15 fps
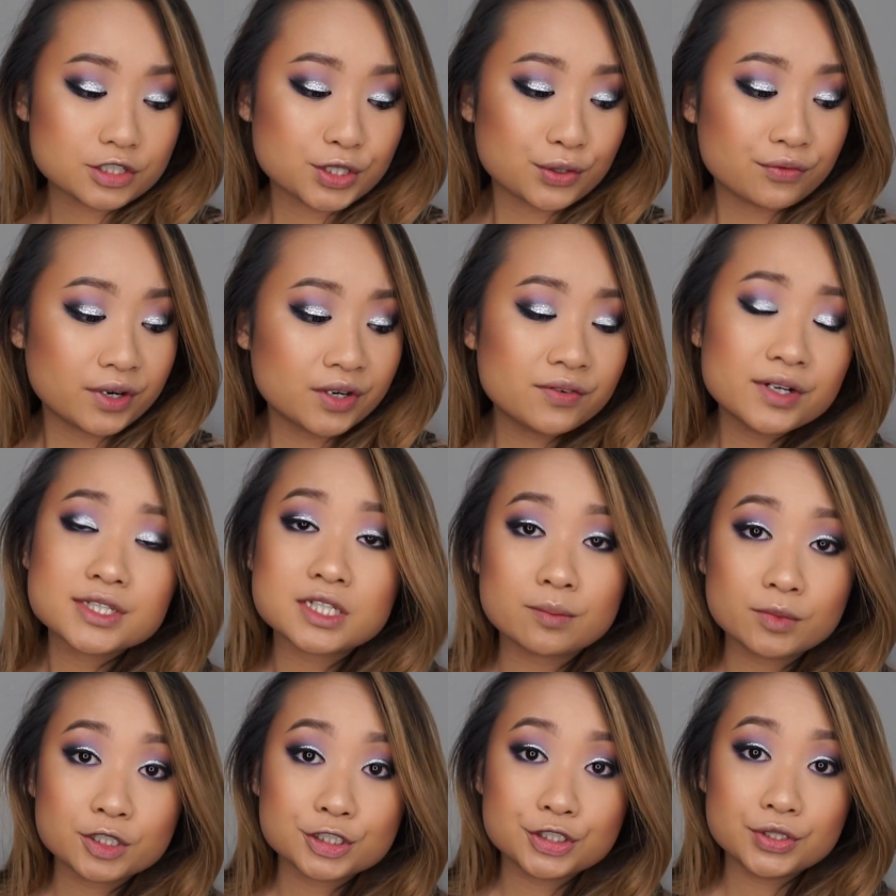They're very
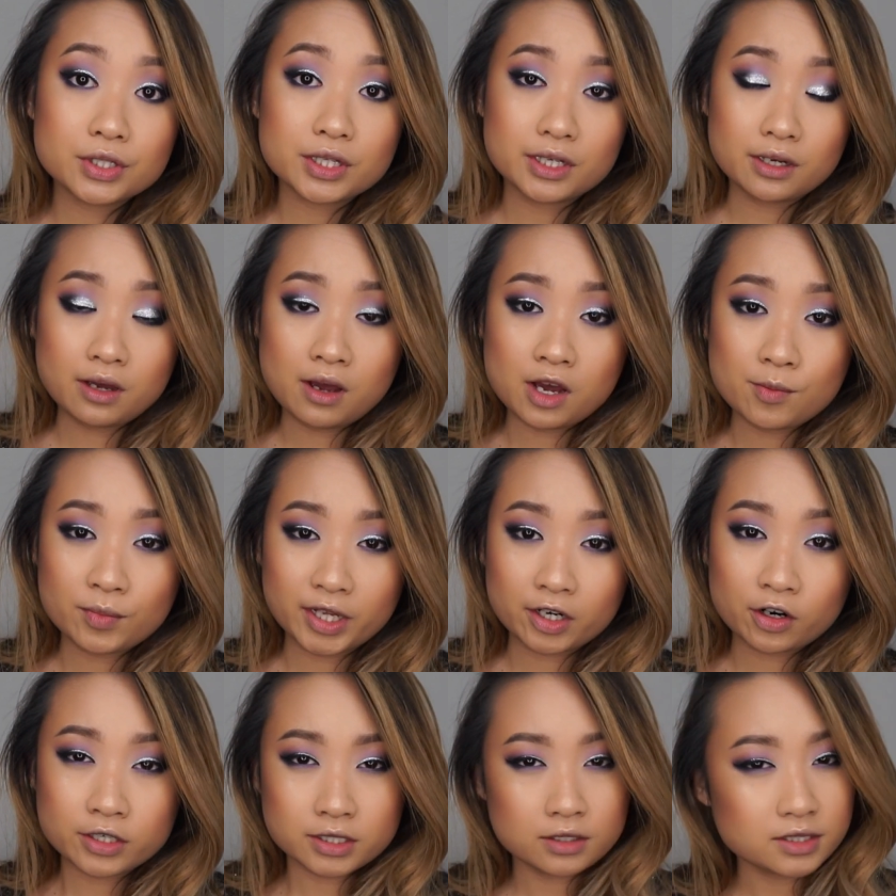similar to the like
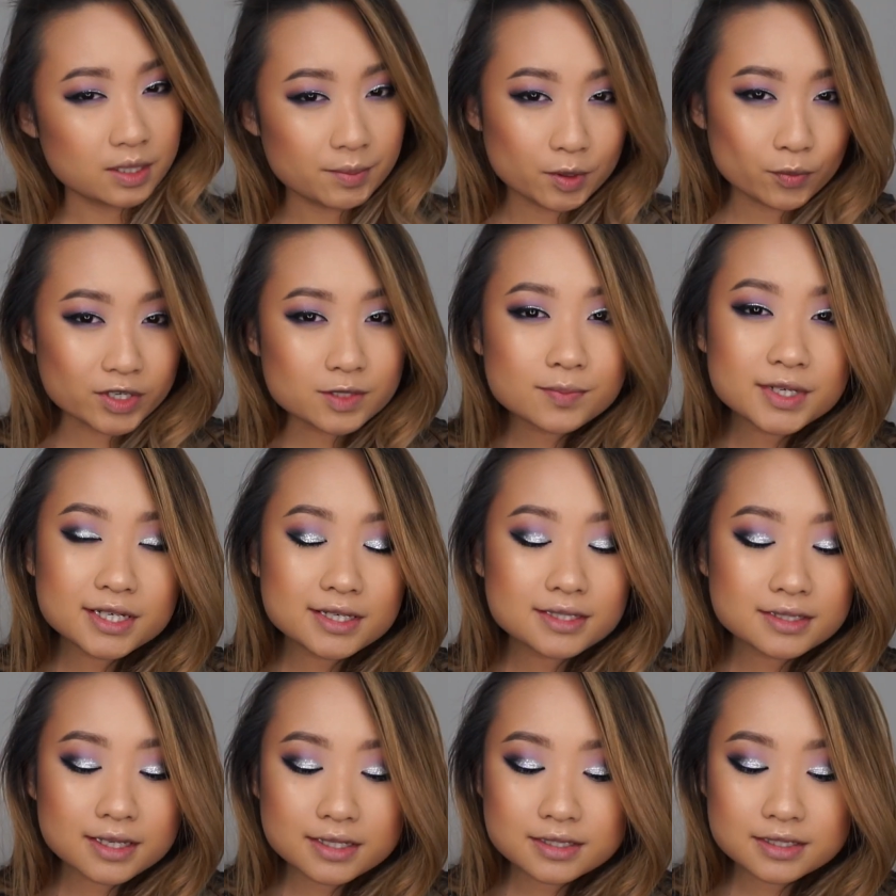Ardell Demi
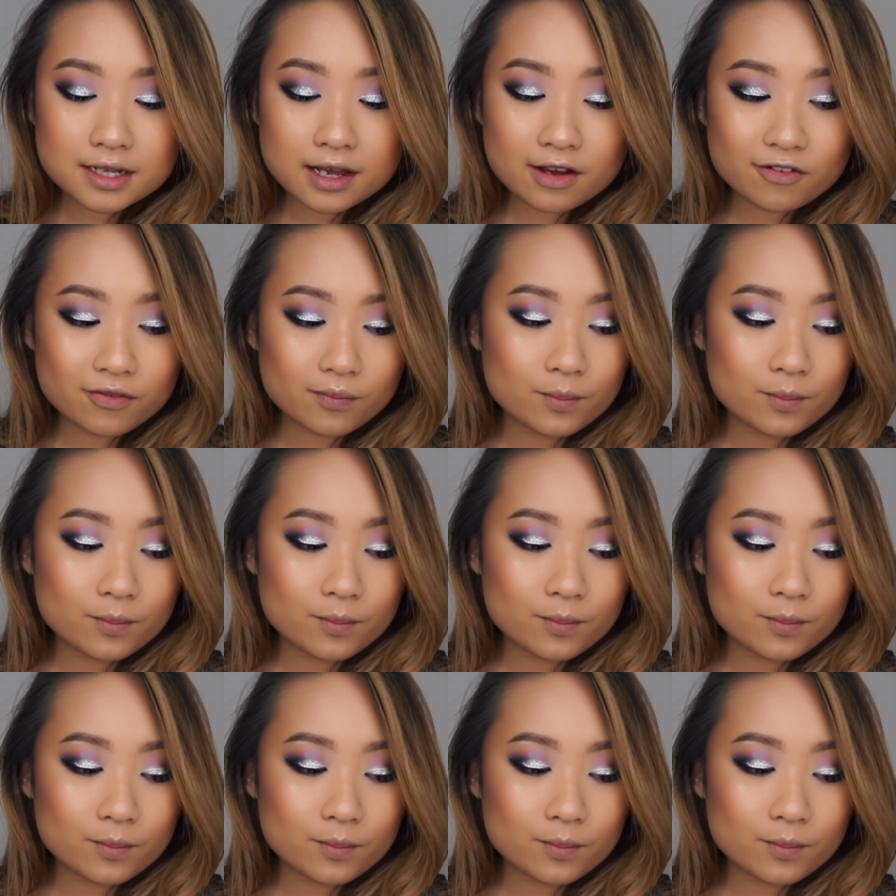Wispies and stuff,